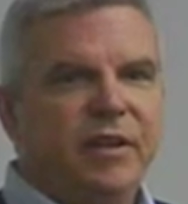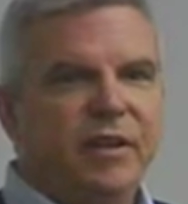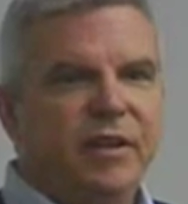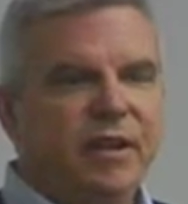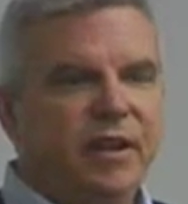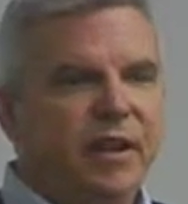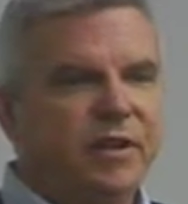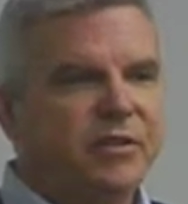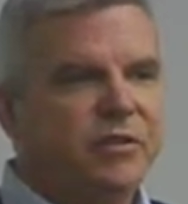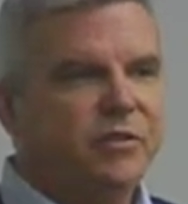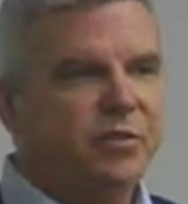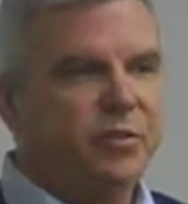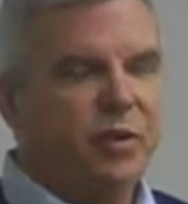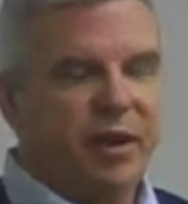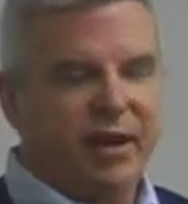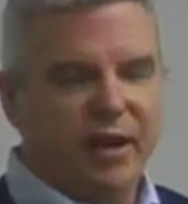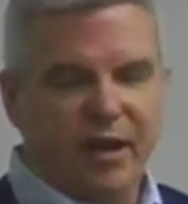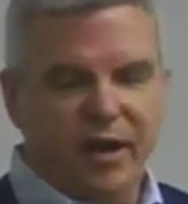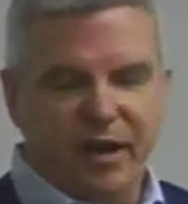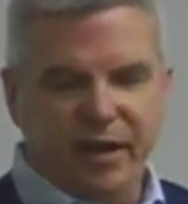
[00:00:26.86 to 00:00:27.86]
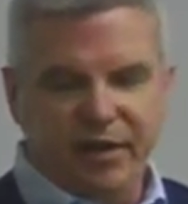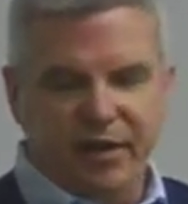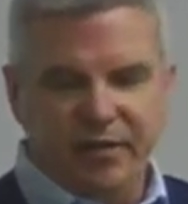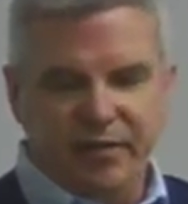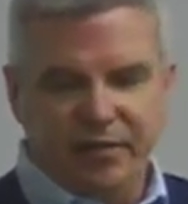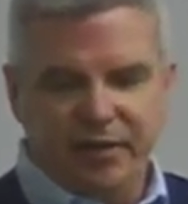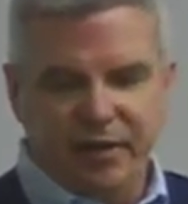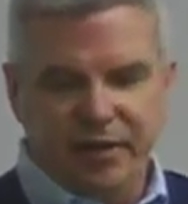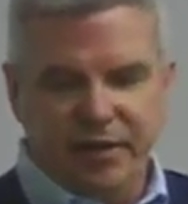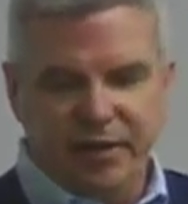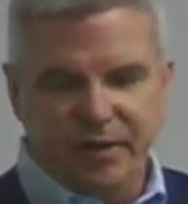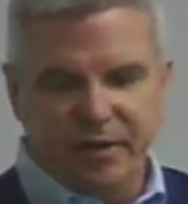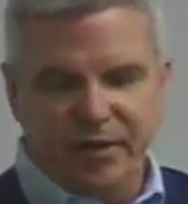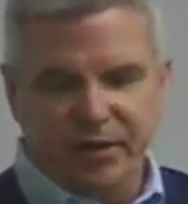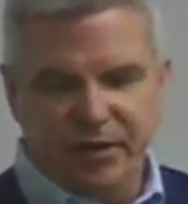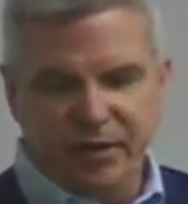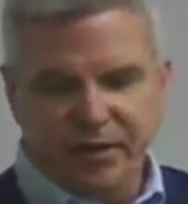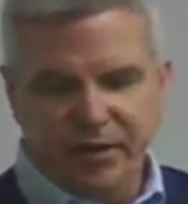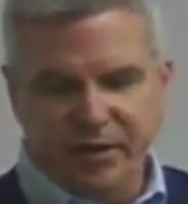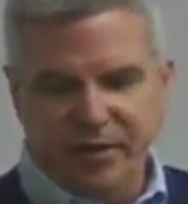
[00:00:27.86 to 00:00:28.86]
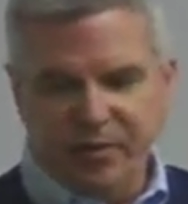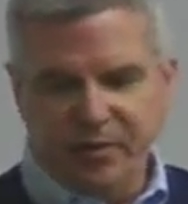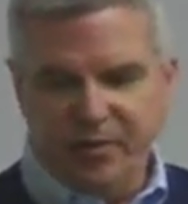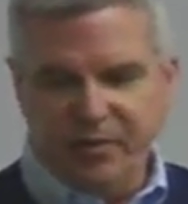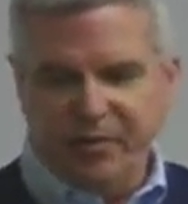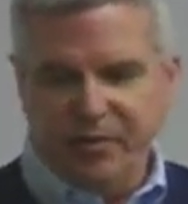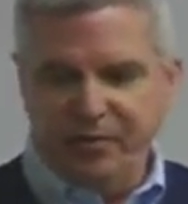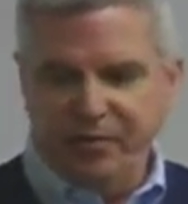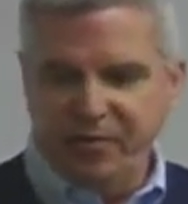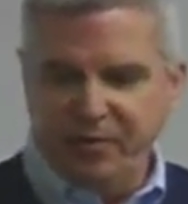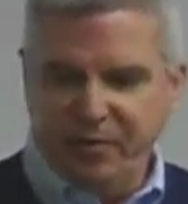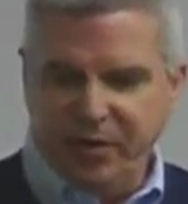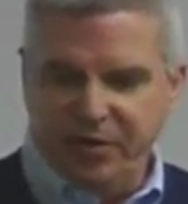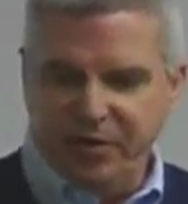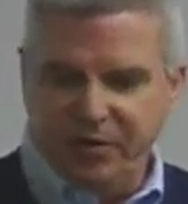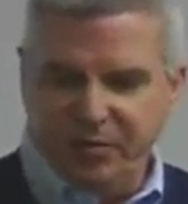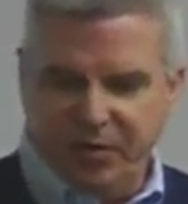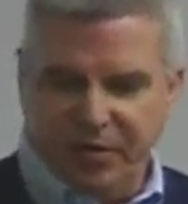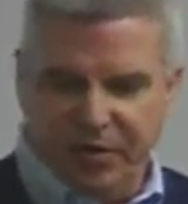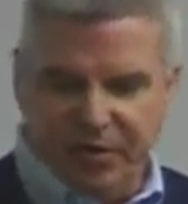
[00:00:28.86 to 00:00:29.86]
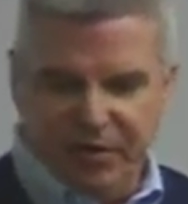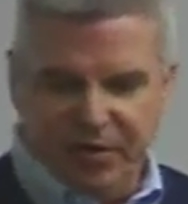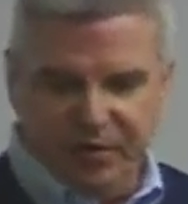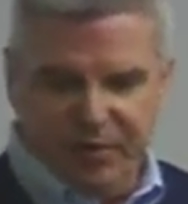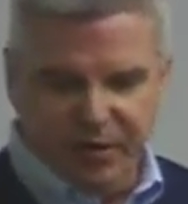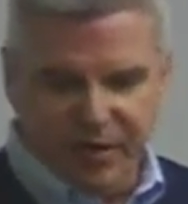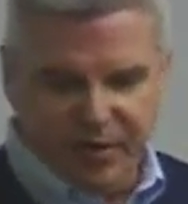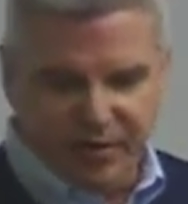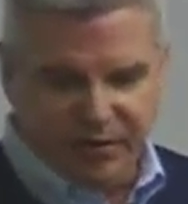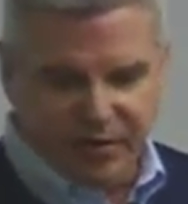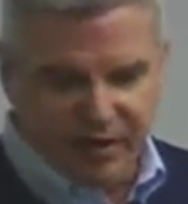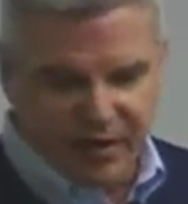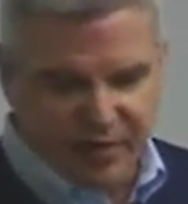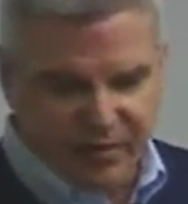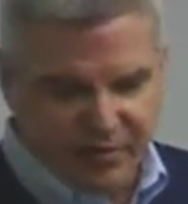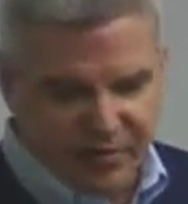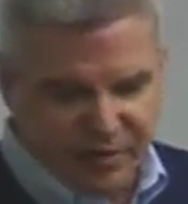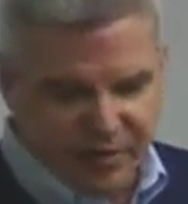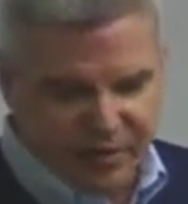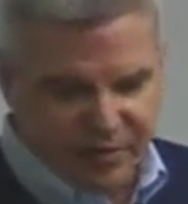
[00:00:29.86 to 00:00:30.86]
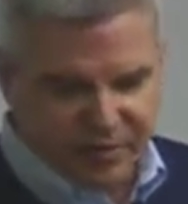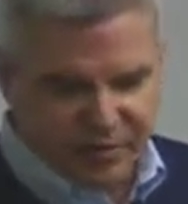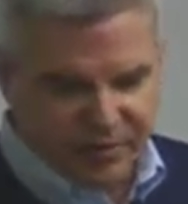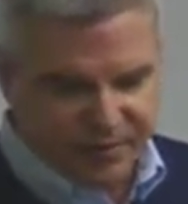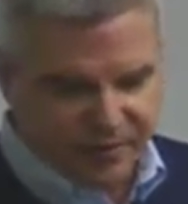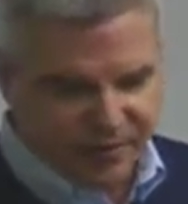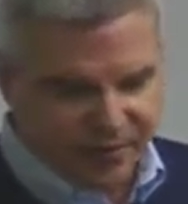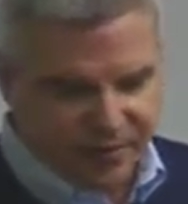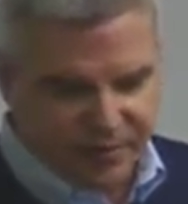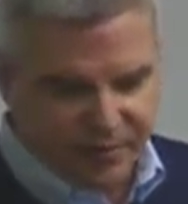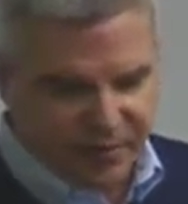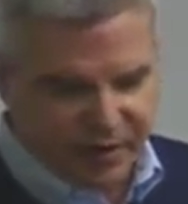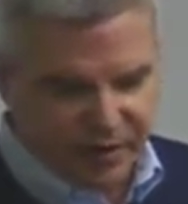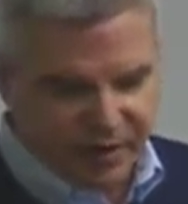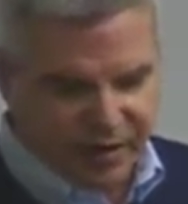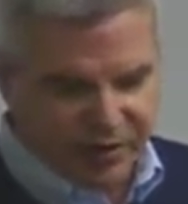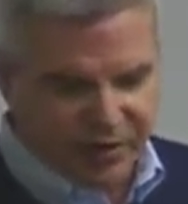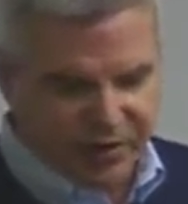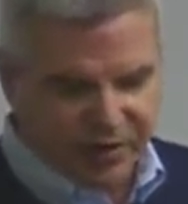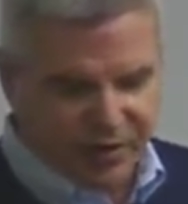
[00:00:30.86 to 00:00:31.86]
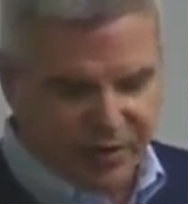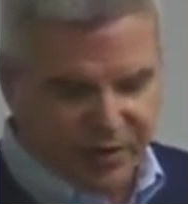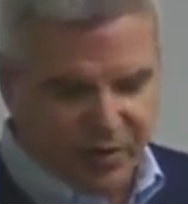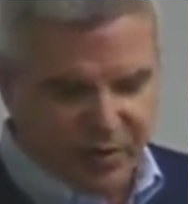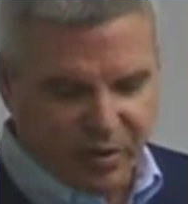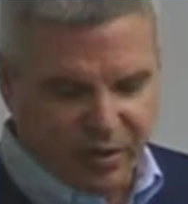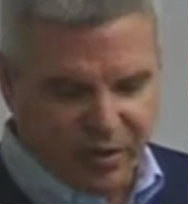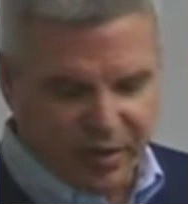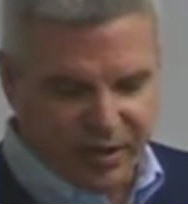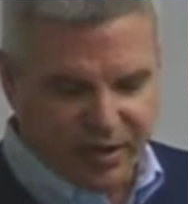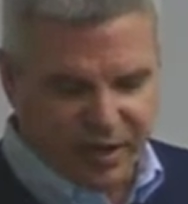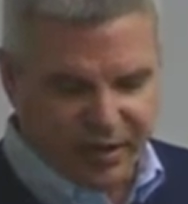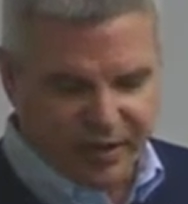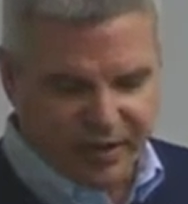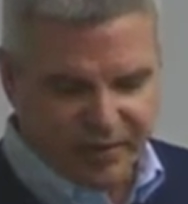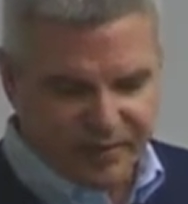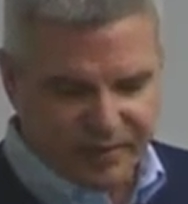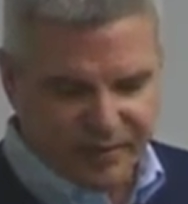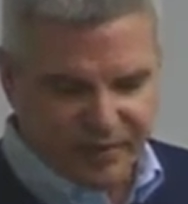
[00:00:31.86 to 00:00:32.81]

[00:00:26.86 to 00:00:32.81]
that's way higher. They're much more than you could ever get with this unless you're really working at it.